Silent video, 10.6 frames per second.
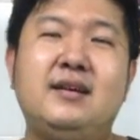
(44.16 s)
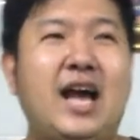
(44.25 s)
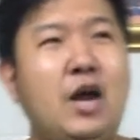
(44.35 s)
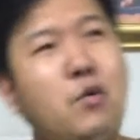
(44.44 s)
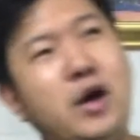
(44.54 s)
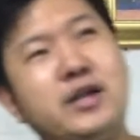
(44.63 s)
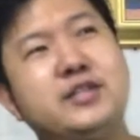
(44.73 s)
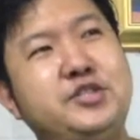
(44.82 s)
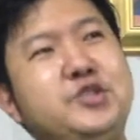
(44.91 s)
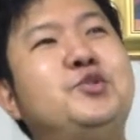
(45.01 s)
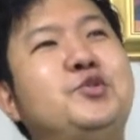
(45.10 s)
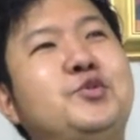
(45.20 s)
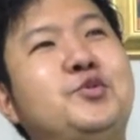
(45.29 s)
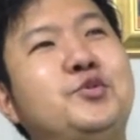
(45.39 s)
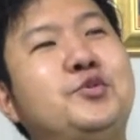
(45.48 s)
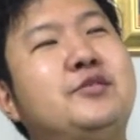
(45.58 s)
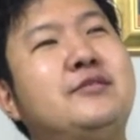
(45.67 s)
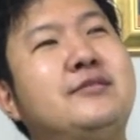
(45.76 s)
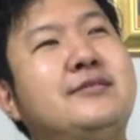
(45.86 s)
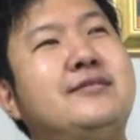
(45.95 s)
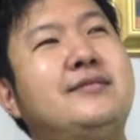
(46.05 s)
I wanted to
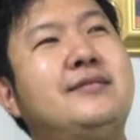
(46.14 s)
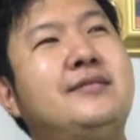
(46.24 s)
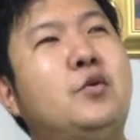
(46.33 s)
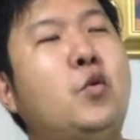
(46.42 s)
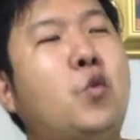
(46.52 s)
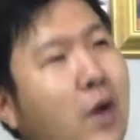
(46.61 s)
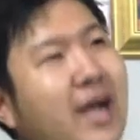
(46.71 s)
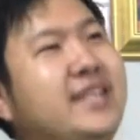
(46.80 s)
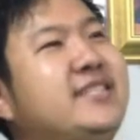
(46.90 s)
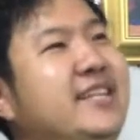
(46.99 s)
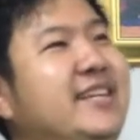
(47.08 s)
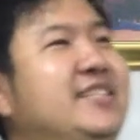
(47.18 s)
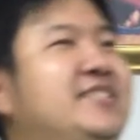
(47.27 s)
wisely